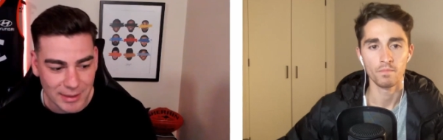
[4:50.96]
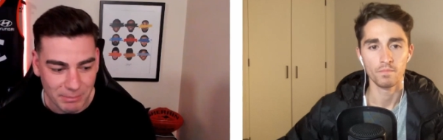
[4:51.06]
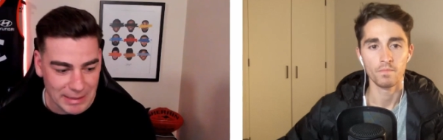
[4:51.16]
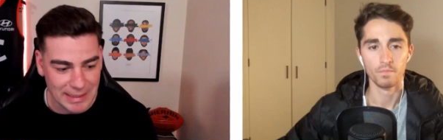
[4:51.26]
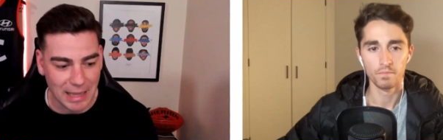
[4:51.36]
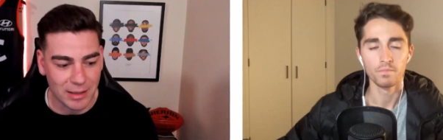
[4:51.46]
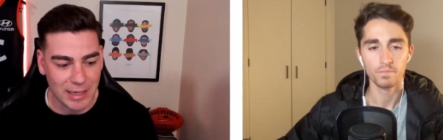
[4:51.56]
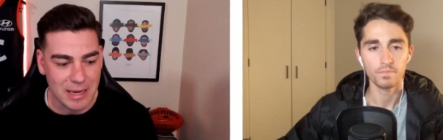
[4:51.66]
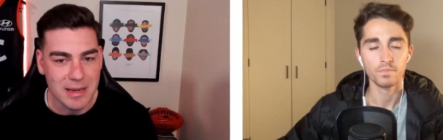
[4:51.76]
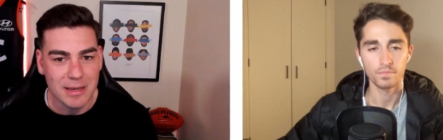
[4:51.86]

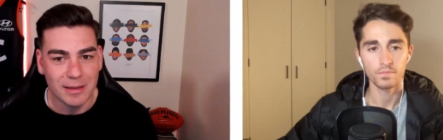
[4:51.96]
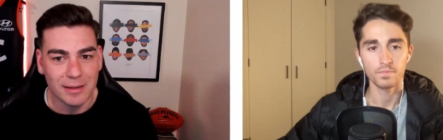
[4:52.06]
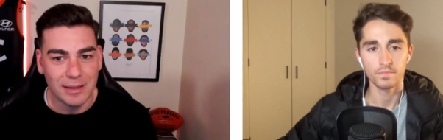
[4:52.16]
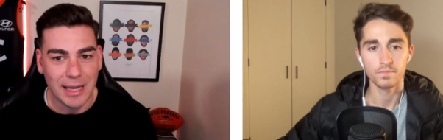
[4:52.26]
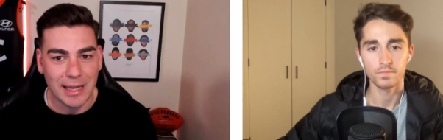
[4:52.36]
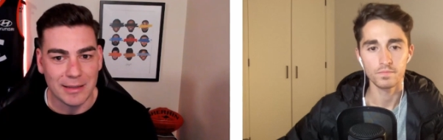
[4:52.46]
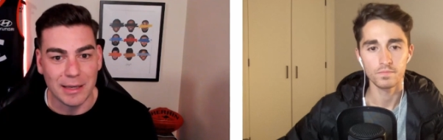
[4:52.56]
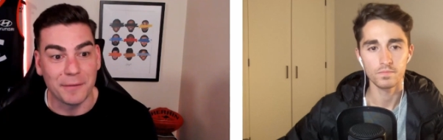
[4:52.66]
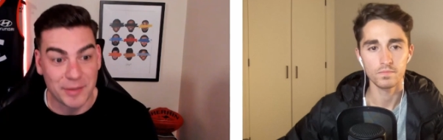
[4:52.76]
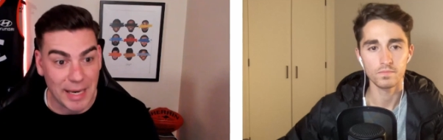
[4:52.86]
Speaker 1: mentality, and
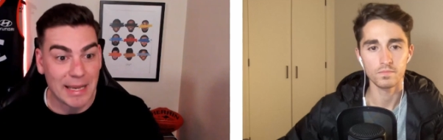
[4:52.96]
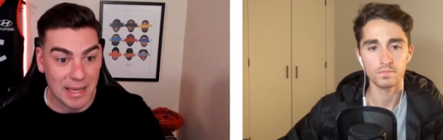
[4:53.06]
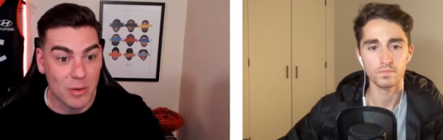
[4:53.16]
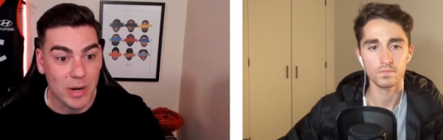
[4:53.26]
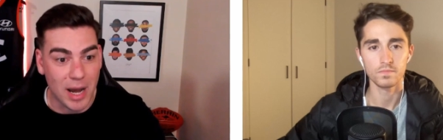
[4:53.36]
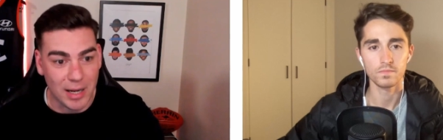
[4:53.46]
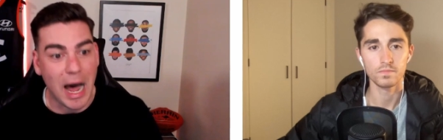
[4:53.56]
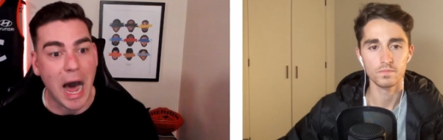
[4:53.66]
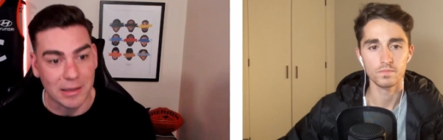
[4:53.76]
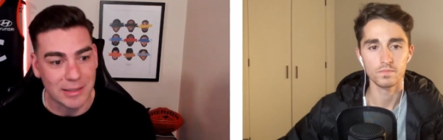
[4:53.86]
if St Kilda
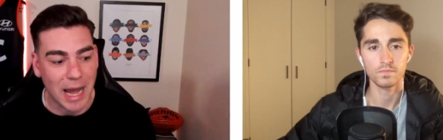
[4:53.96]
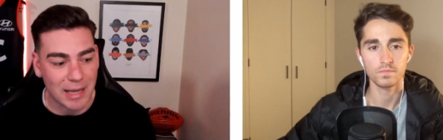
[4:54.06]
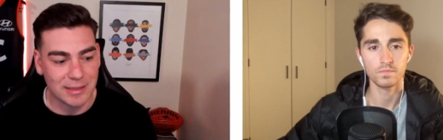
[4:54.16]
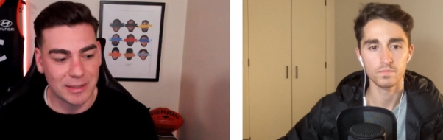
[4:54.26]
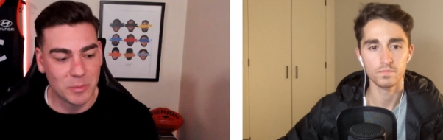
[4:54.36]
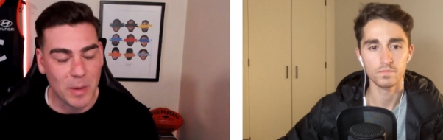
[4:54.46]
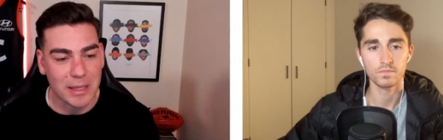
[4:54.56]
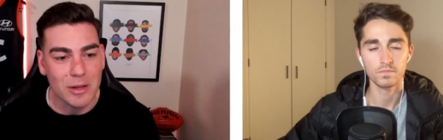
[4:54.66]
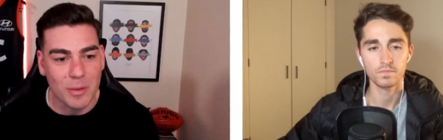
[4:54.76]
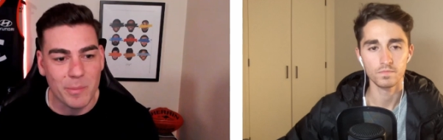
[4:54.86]
hunt us this week,
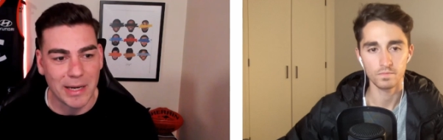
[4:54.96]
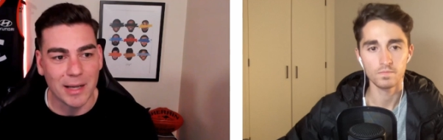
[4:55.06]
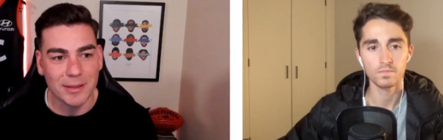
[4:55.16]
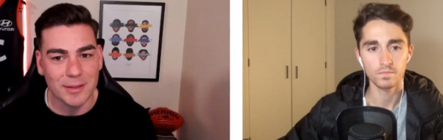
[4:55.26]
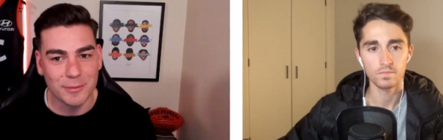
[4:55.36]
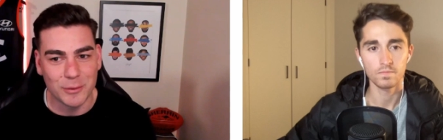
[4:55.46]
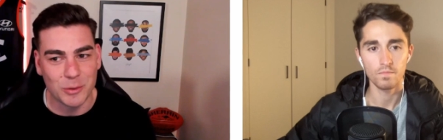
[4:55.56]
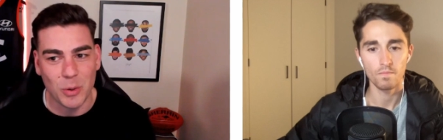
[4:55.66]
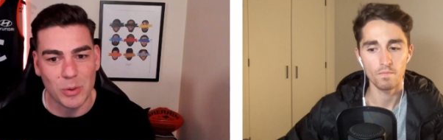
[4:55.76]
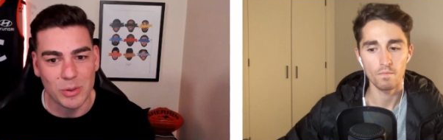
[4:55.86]
you can beat us for
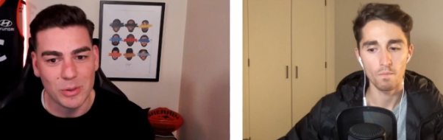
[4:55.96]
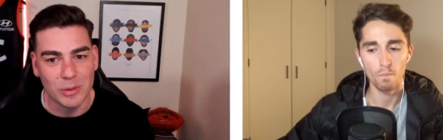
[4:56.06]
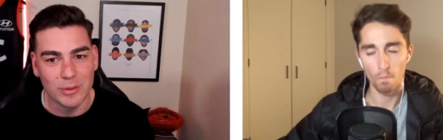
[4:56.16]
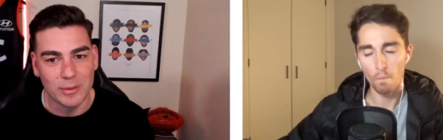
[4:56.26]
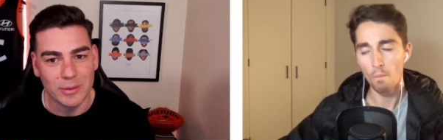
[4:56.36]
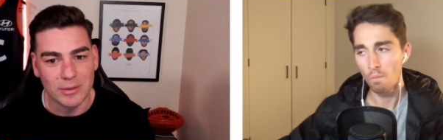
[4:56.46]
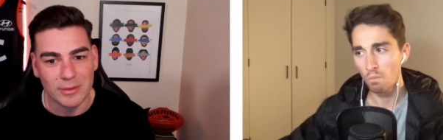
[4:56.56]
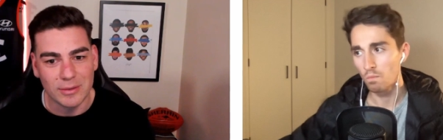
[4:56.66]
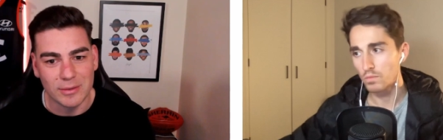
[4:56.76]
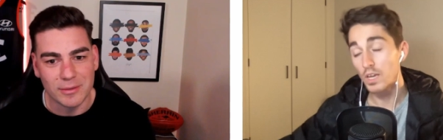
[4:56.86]
sure.
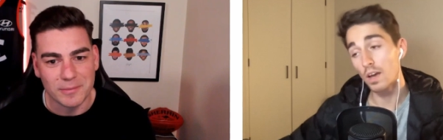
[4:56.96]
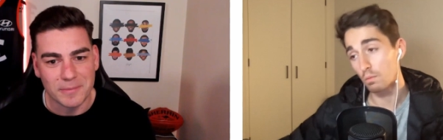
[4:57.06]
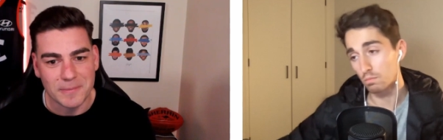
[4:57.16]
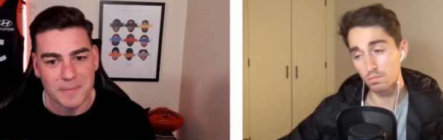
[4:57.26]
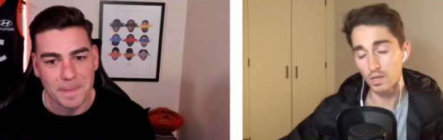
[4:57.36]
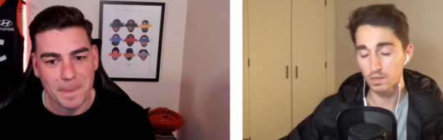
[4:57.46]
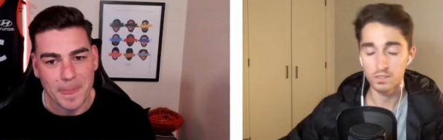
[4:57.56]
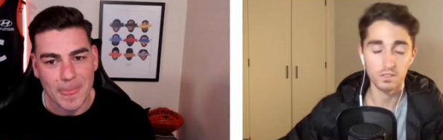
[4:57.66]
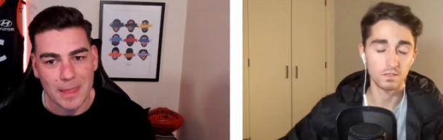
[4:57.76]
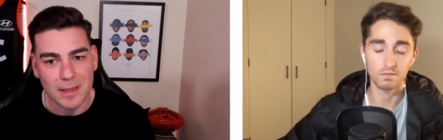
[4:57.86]
Speaker 2: Yeah, well, yeah,
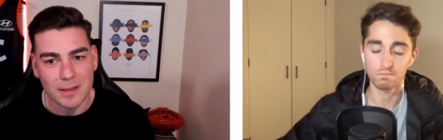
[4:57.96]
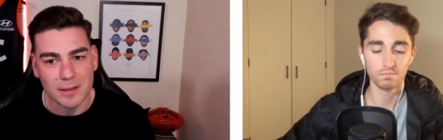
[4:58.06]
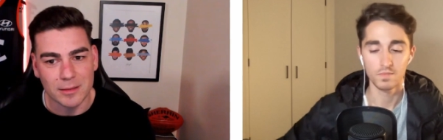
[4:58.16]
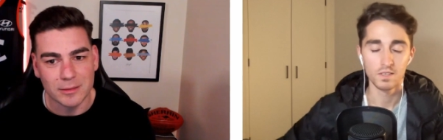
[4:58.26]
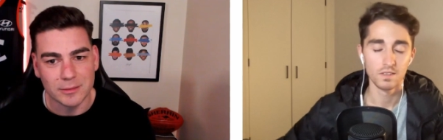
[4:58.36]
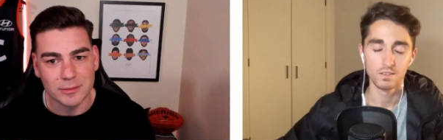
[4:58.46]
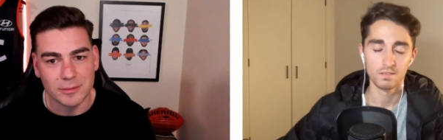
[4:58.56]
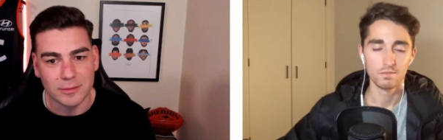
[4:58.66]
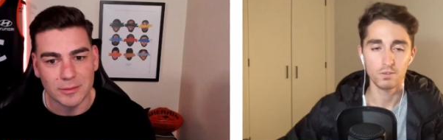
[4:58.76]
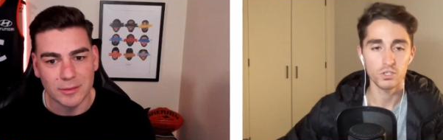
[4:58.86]
that's a
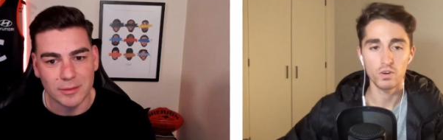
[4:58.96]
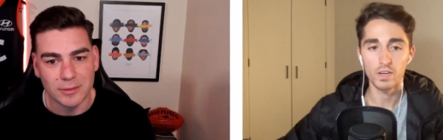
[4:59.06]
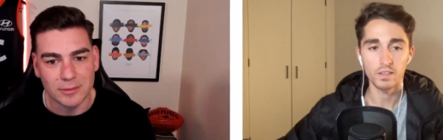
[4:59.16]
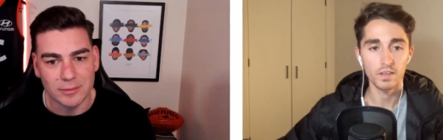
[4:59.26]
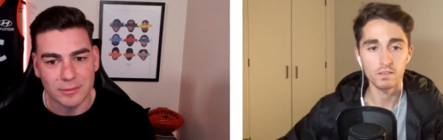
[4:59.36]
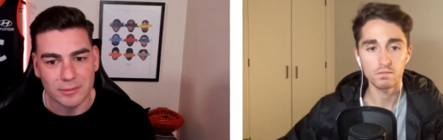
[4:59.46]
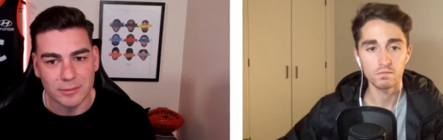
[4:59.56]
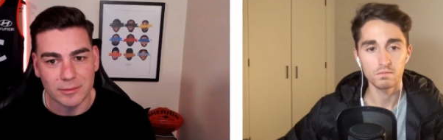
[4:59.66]
frustrating thing.